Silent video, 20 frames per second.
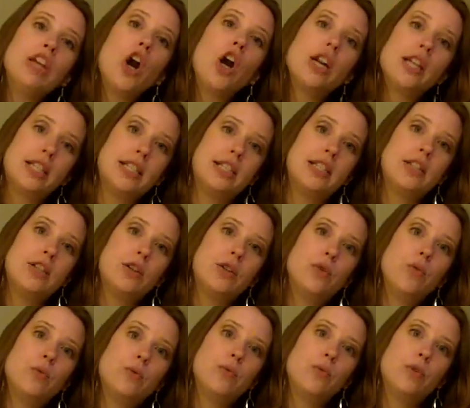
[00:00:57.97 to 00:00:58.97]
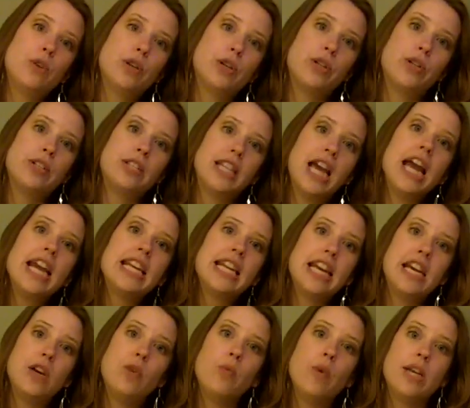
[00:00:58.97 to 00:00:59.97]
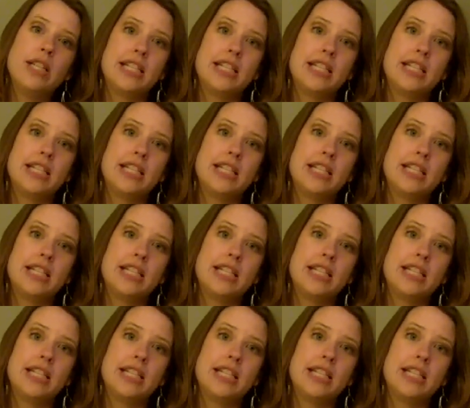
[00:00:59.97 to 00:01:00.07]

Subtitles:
the artist who could sign it